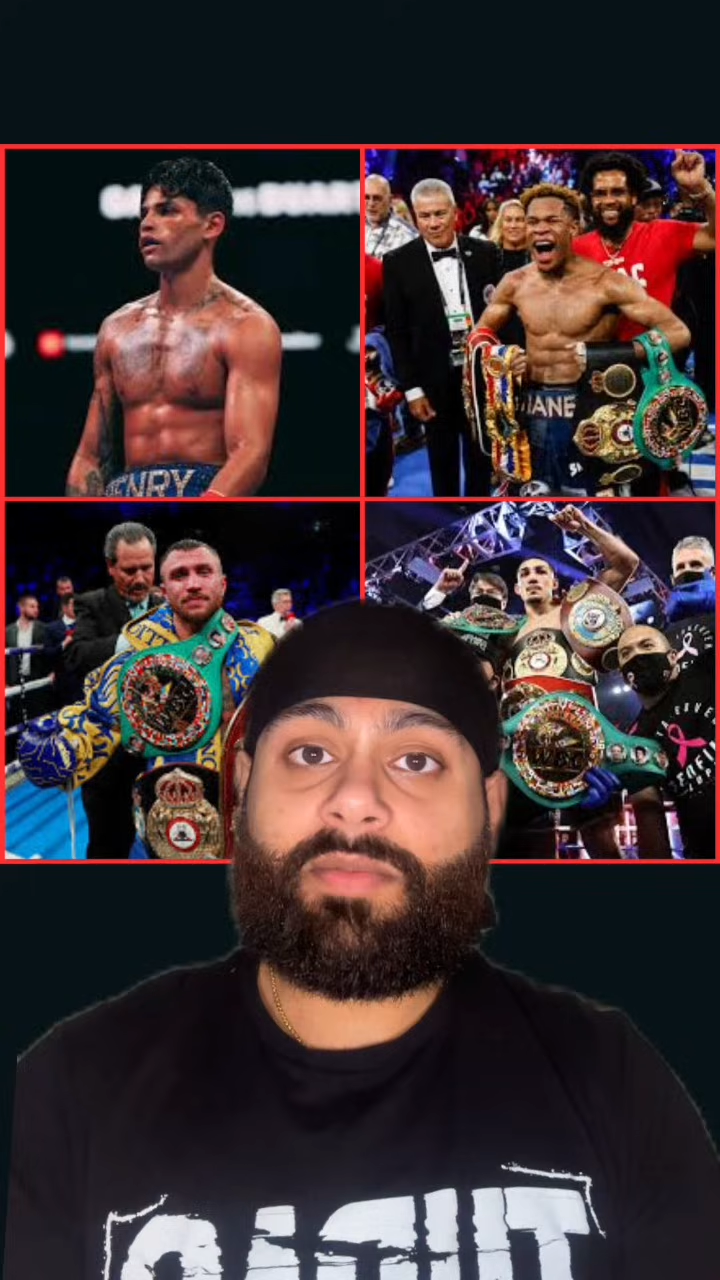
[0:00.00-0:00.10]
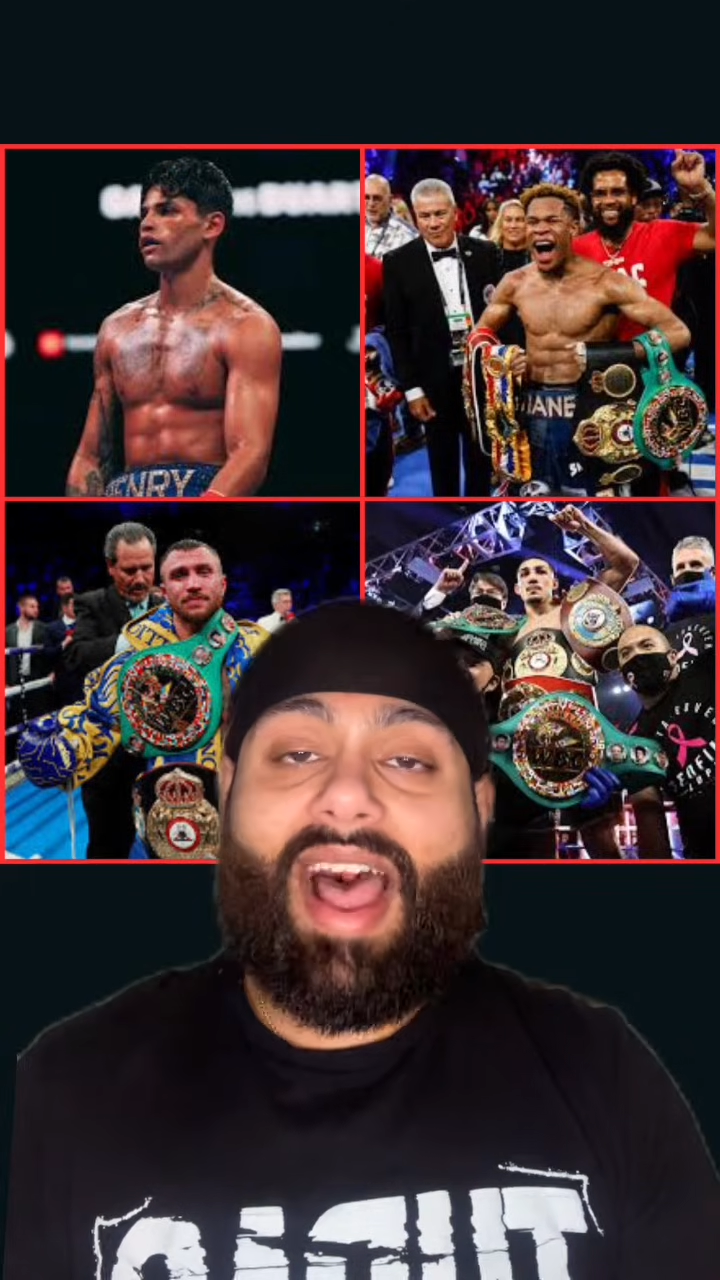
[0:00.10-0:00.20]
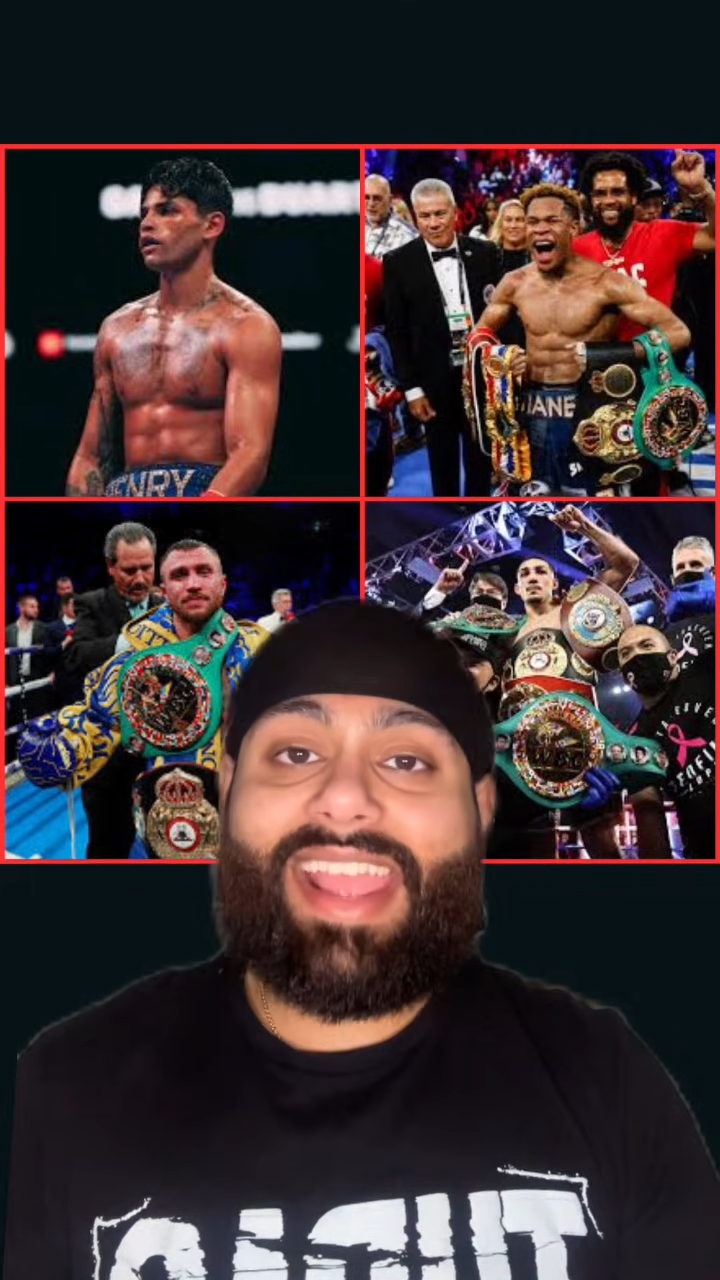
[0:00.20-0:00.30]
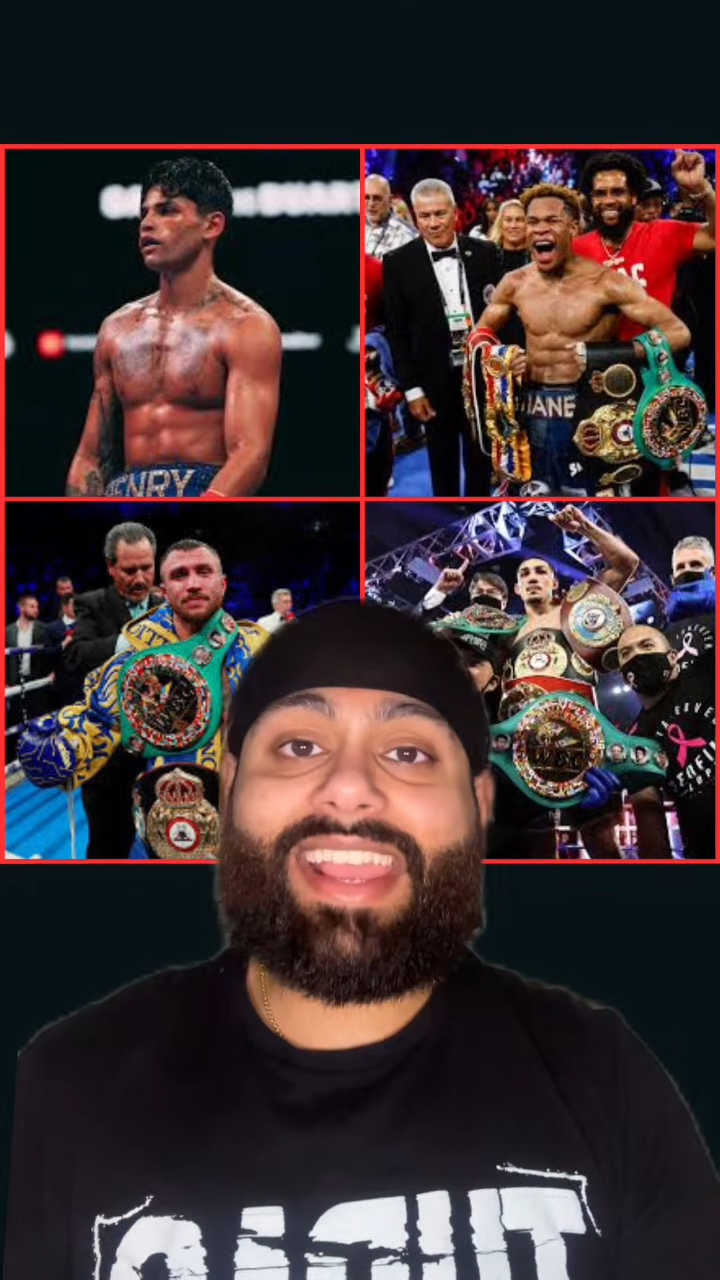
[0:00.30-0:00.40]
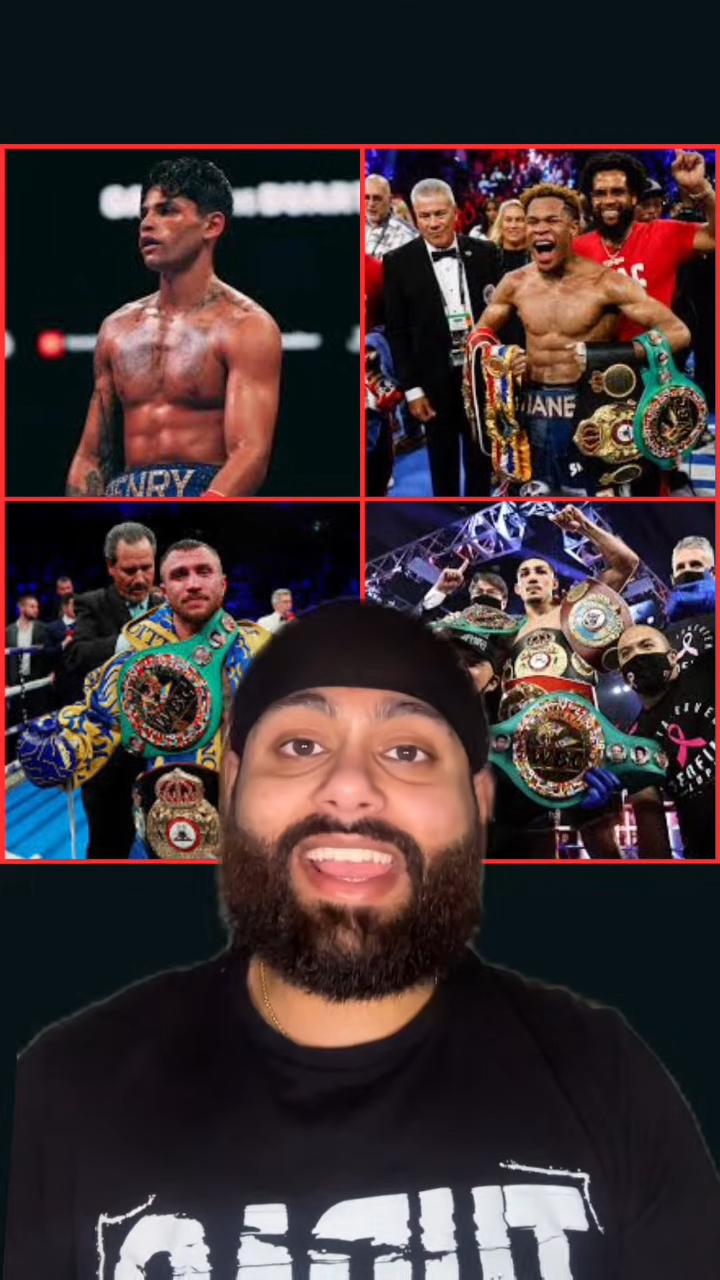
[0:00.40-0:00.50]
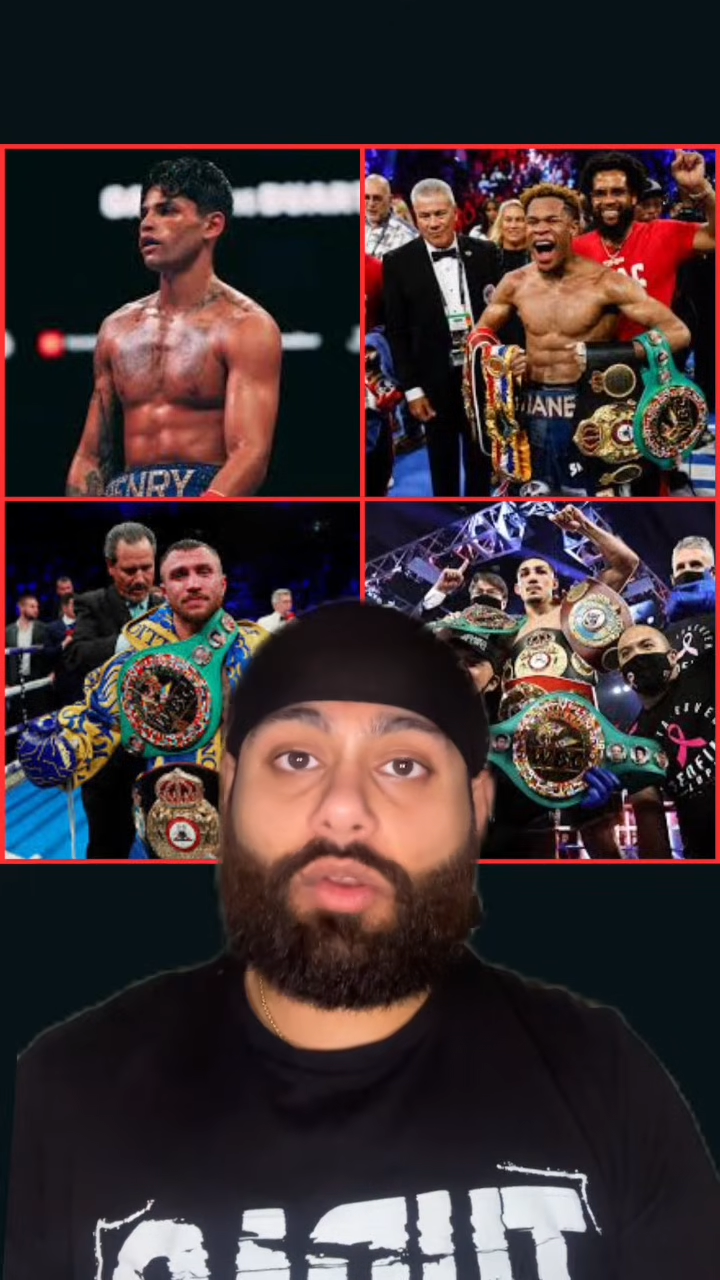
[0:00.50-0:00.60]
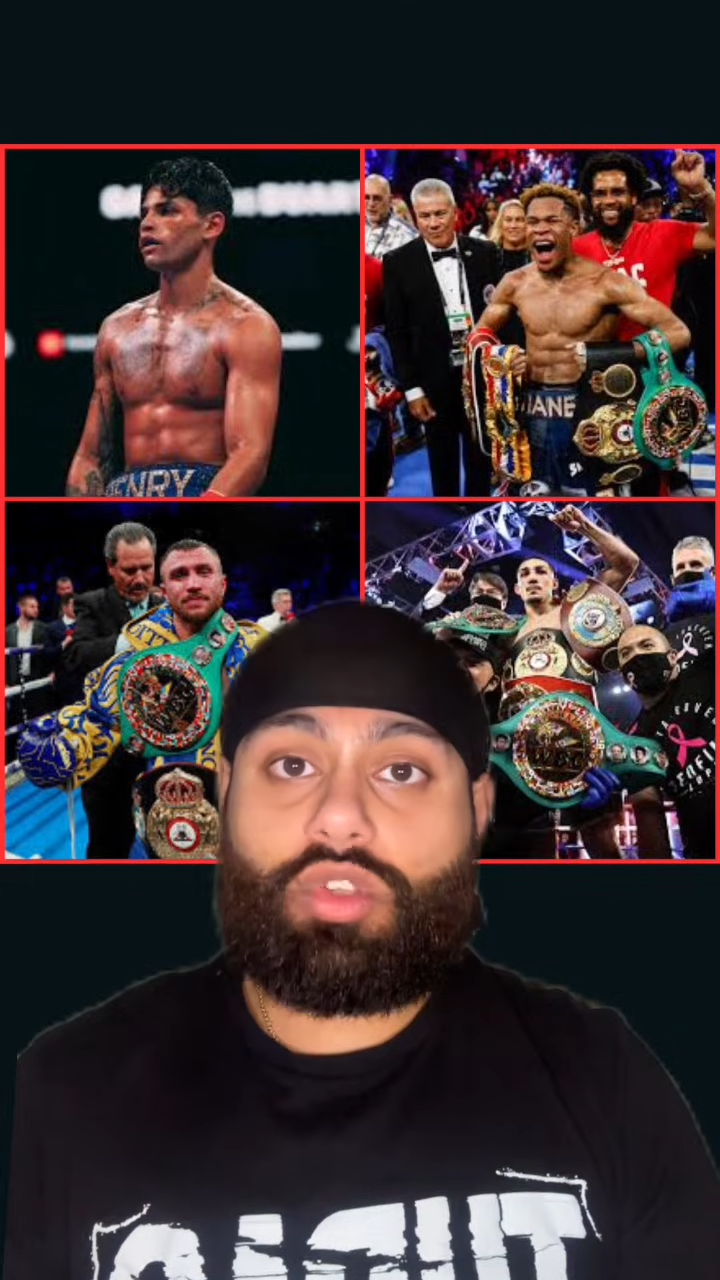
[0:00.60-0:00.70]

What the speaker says: trying